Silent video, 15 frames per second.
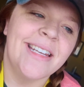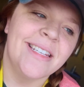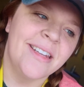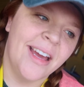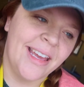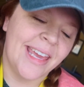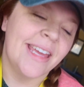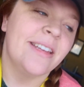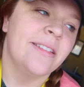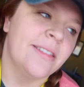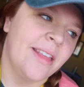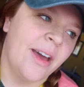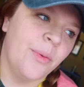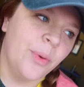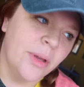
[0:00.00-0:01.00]
I did not get into
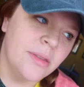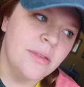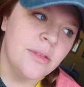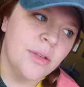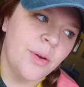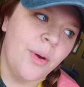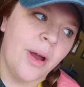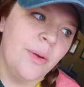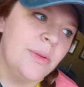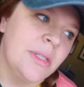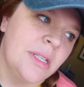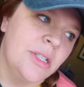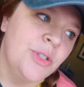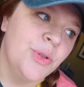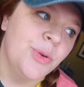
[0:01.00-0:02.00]
that one, so I was
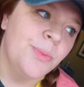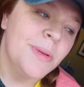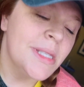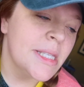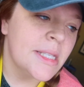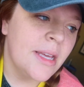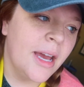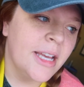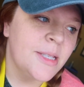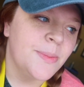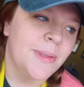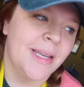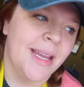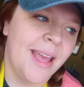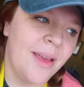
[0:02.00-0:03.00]
gonna do a business class, but
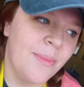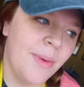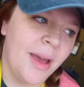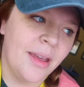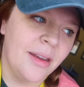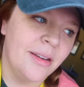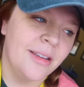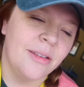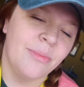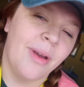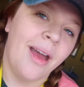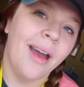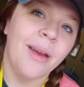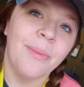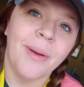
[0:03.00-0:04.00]
then I came back here to get my
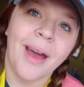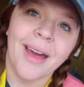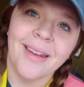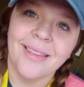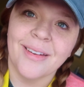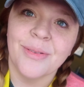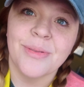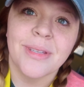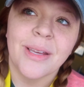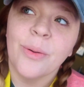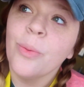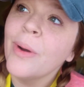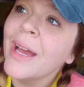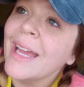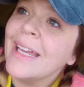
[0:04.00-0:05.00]
iPad, and then I was
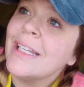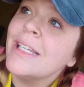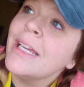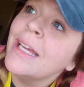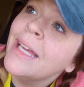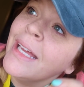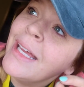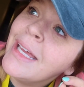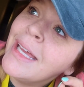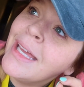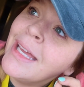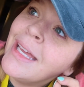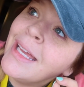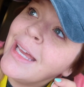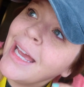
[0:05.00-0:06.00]
like, wait,
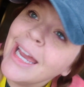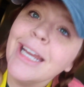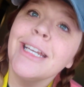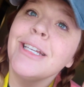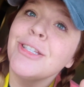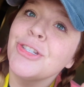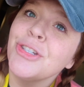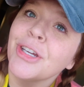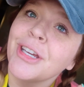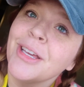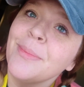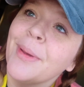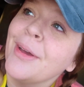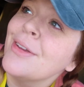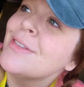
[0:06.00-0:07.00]
I need to check
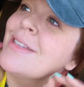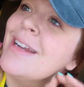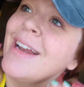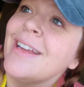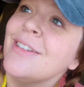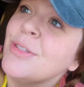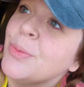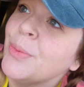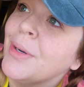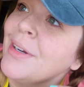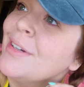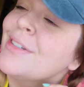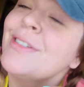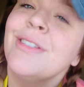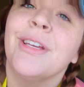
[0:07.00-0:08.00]
emails and I need to
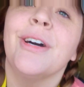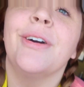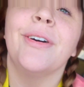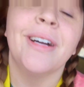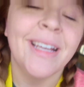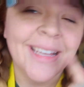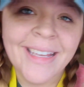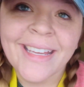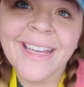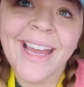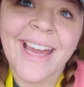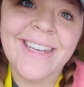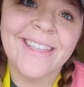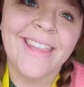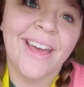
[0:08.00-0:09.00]
work. So
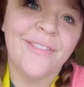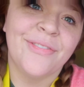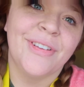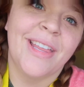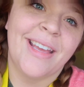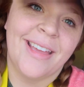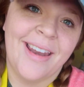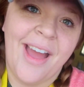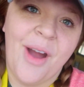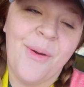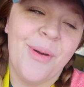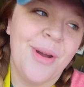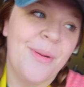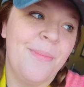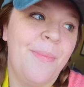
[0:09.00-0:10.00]
I did that for like an
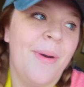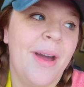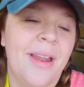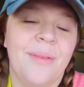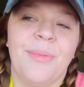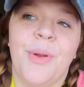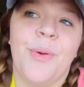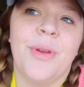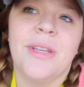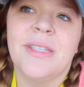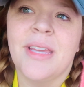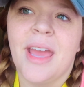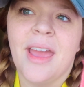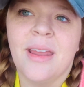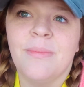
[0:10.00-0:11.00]
hour, but I'm going
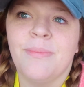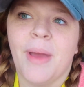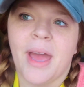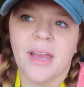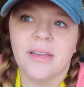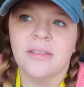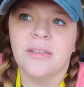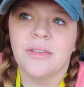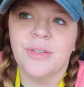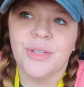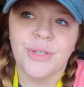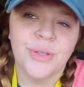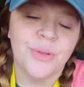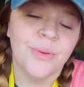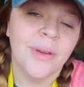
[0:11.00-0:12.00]
to head back
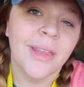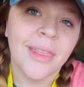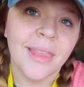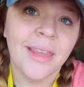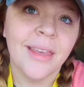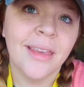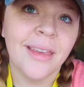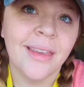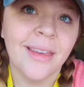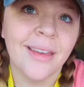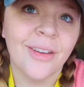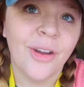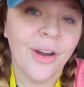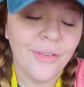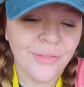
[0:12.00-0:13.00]
to
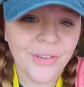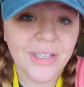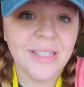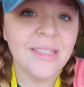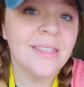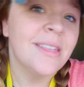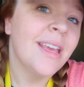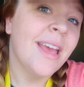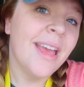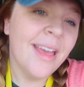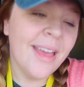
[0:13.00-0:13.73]
the conference